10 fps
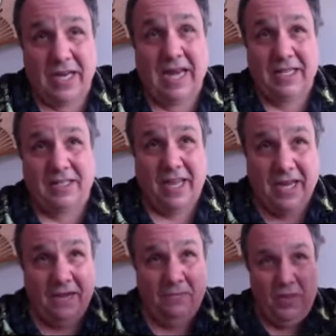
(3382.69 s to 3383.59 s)
And it's like
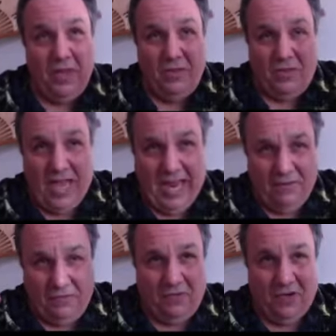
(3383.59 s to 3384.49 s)

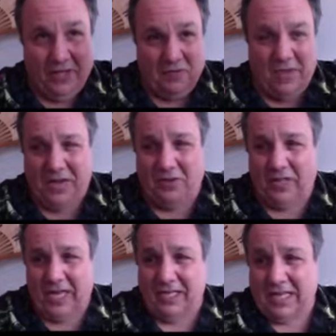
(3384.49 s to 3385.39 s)
that fundamental,
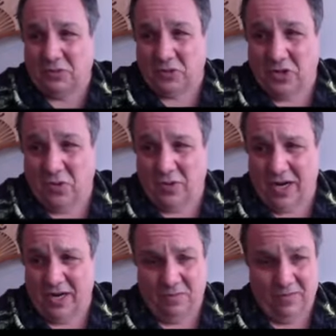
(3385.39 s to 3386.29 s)
like that's what's going
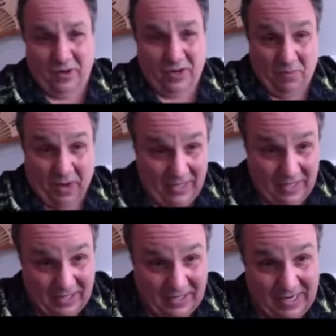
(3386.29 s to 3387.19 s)
on in American
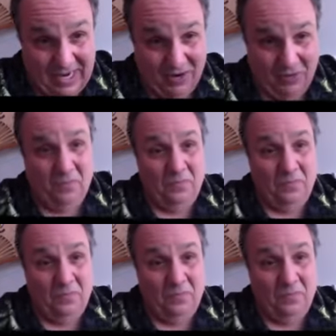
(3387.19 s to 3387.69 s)
politics now,